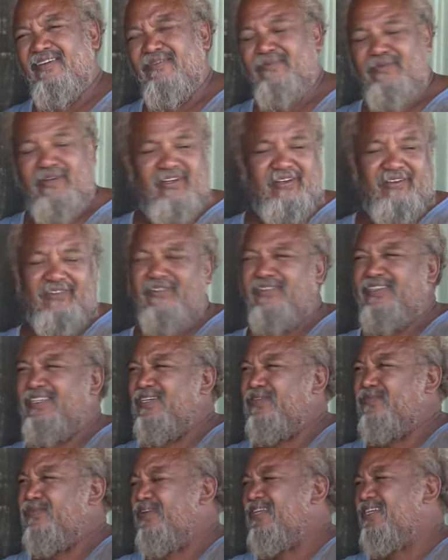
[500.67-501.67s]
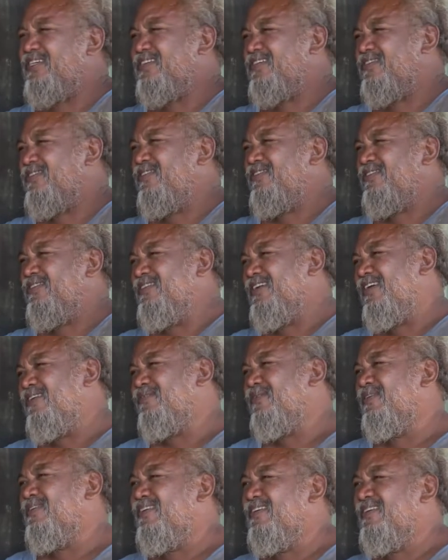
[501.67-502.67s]
Bernard Rowe just finished school to
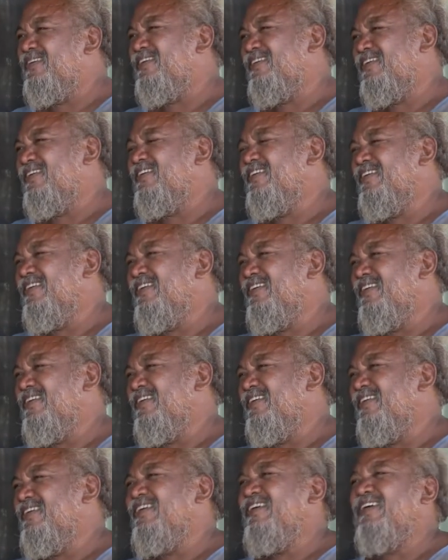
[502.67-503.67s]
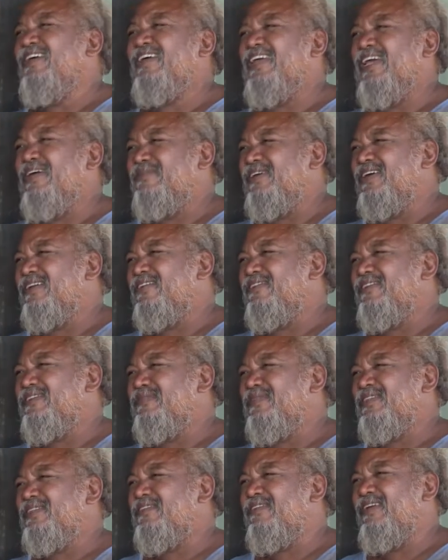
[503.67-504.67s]
young bloke. He came out
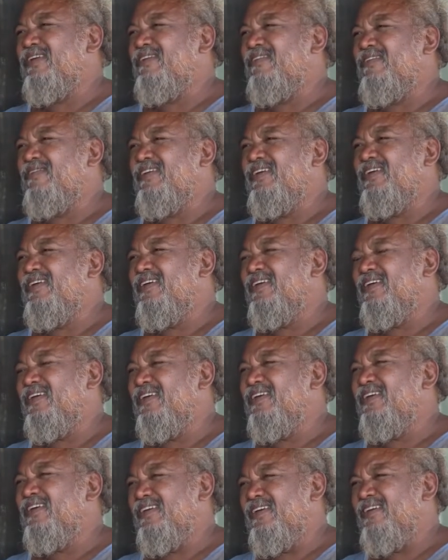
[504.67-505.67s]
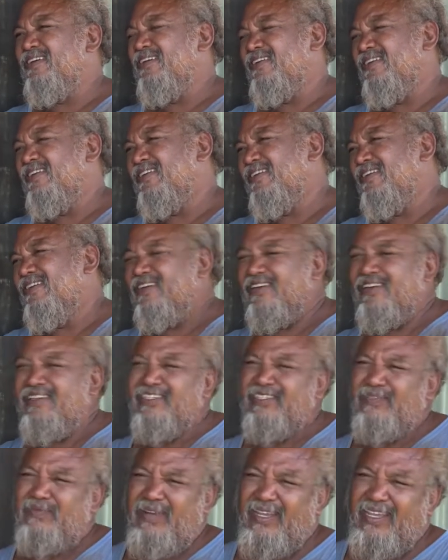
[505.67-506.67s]
Christmas Creek with me.
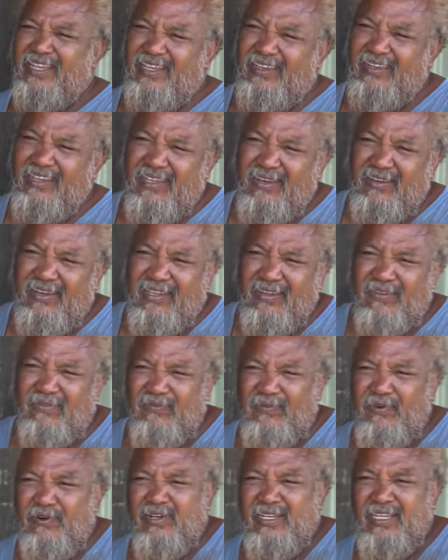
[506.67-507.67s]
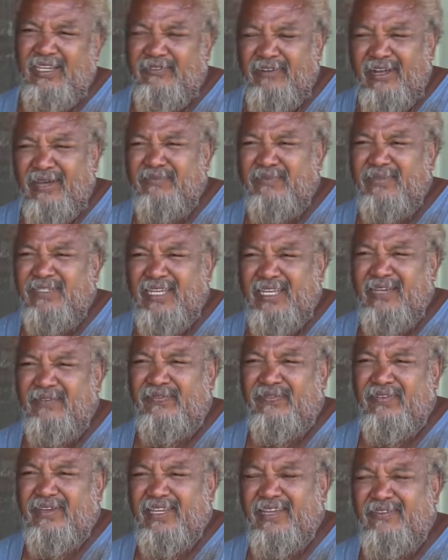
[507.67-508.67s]
Spraying, and he had like 40 drums
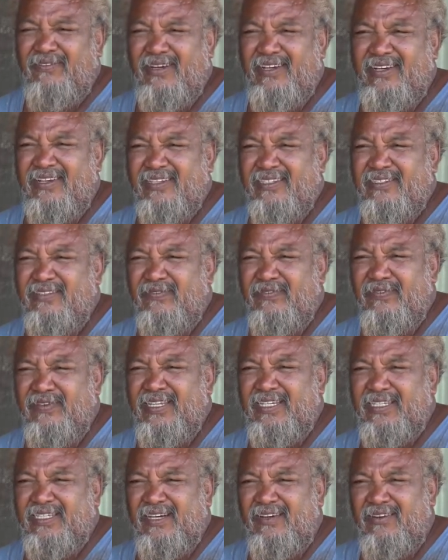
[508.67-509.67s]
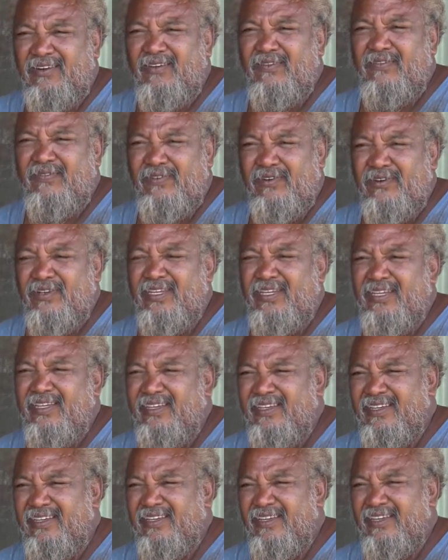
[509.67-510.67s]
left. They wanted us to finish the whole 40.
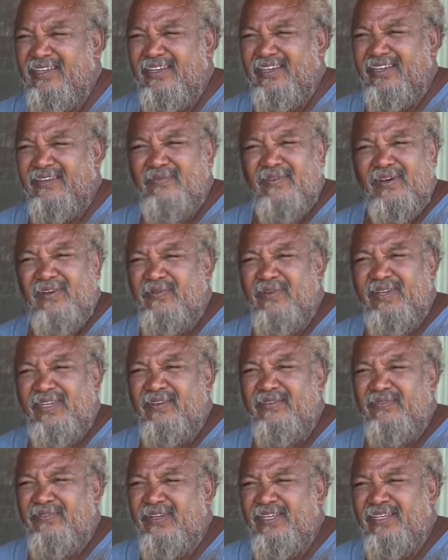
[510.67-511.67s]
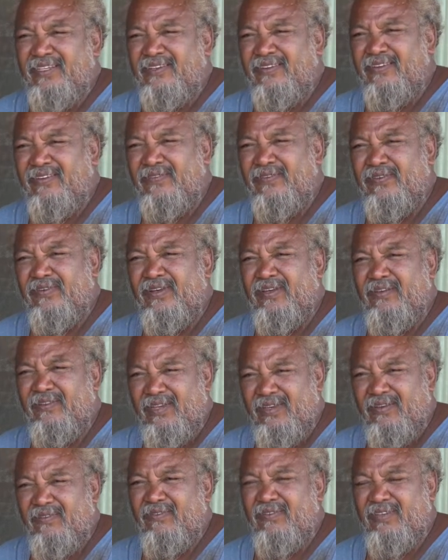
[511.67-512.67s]
But we didn't finish the whole
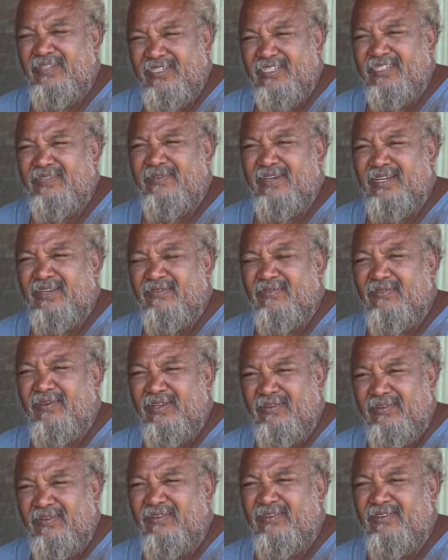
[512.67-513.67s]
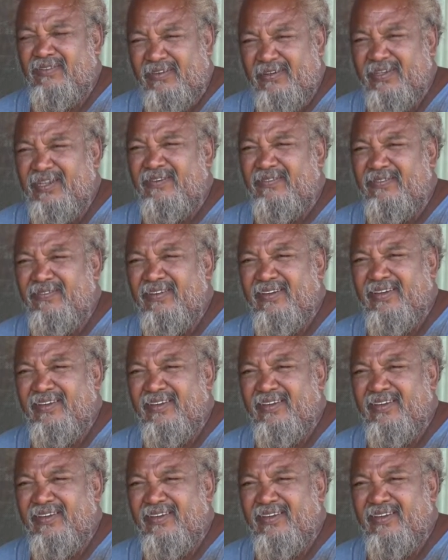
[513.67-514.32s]
40. We just about went through good enough.